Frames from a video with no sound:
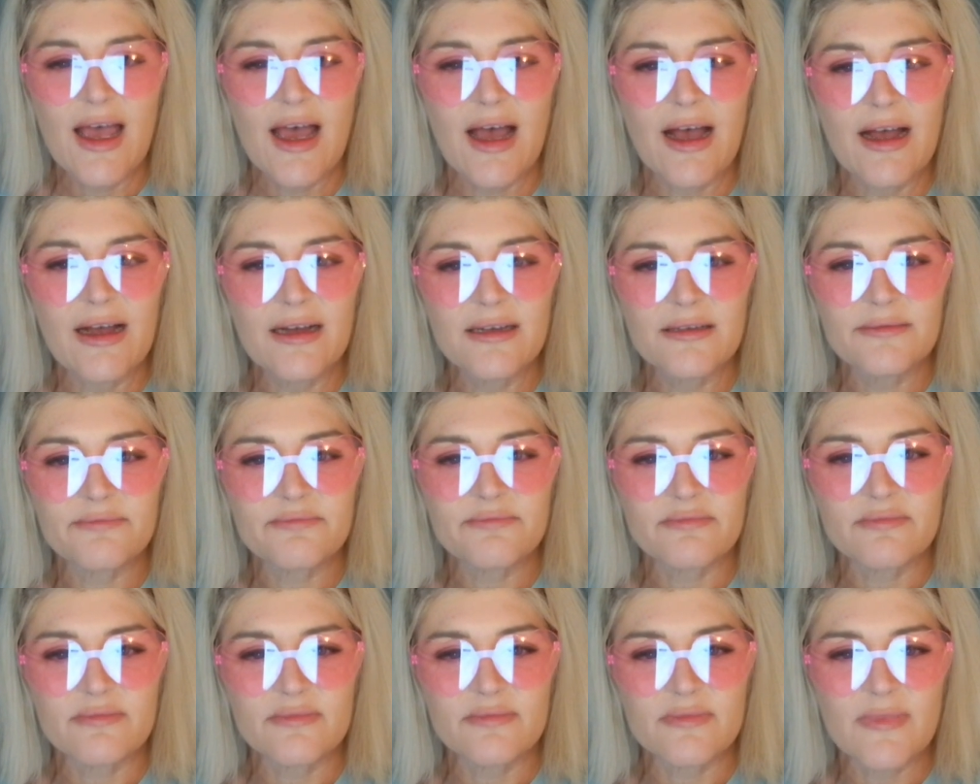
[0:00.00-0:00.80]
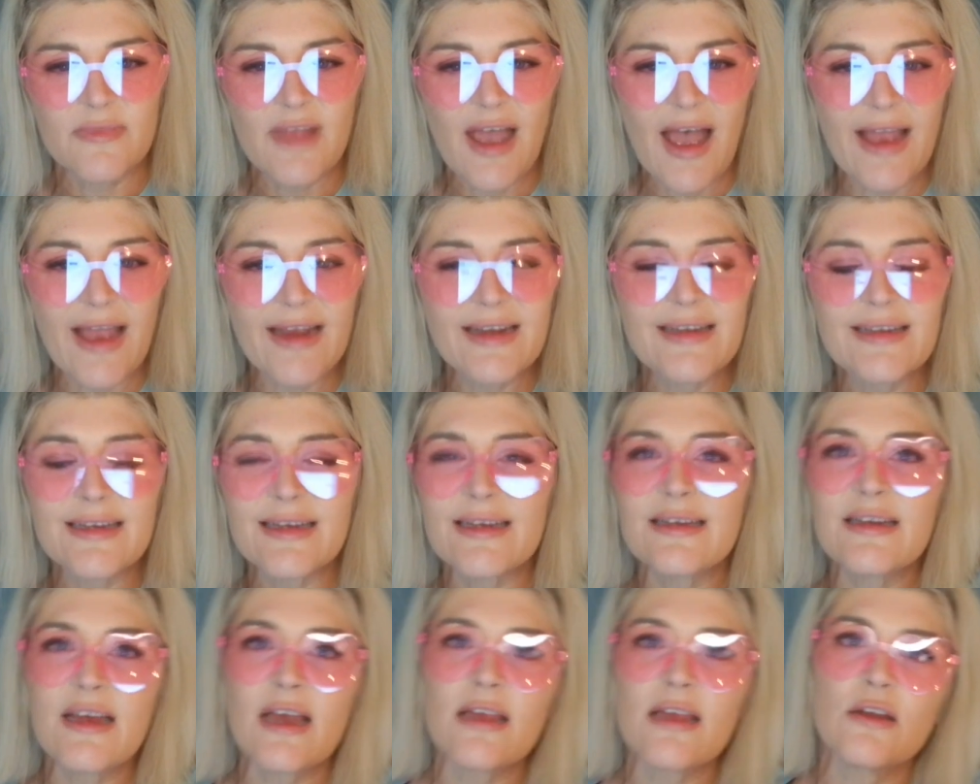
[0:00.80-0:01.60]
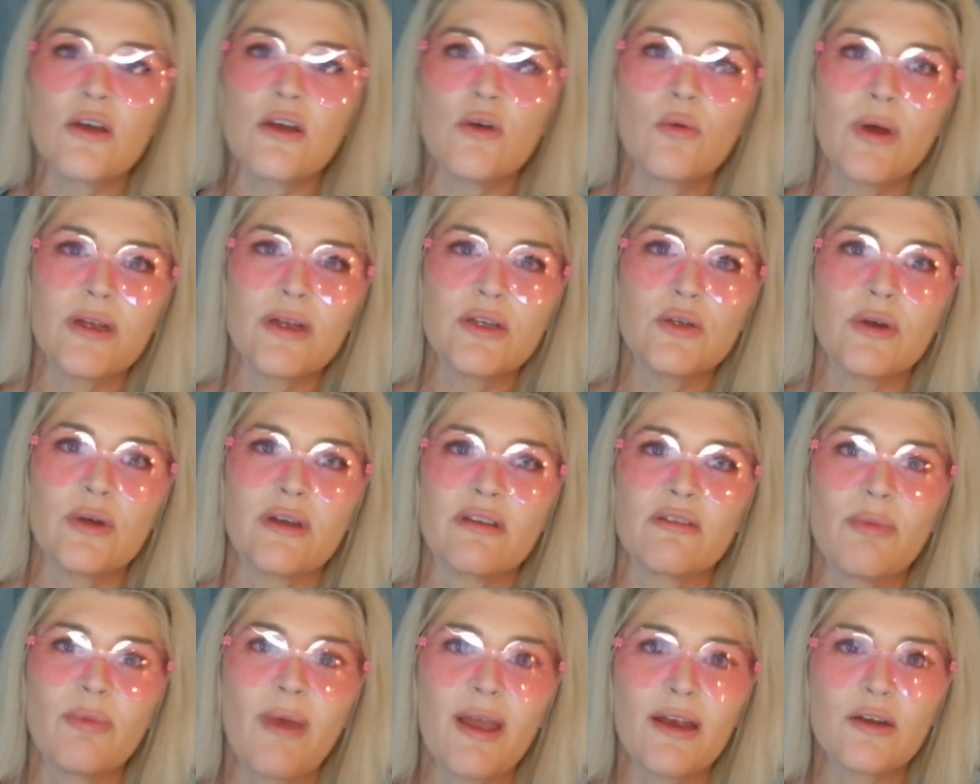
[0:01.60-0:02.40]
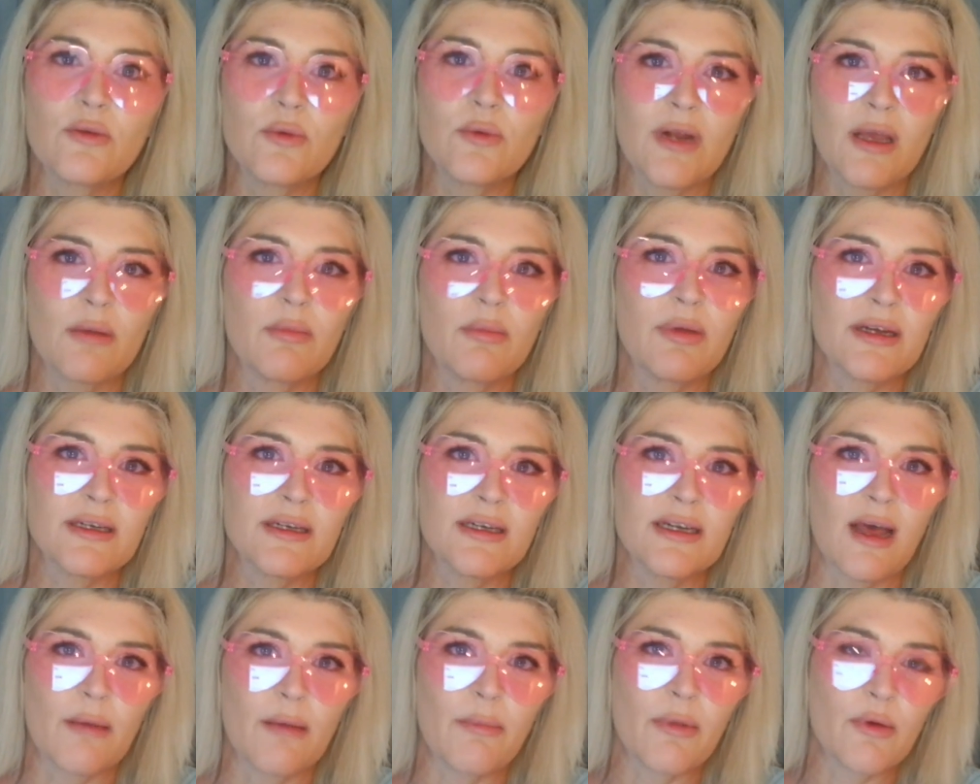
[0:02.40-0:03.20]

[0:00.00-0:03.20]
I did not know what to expect when I picked it up.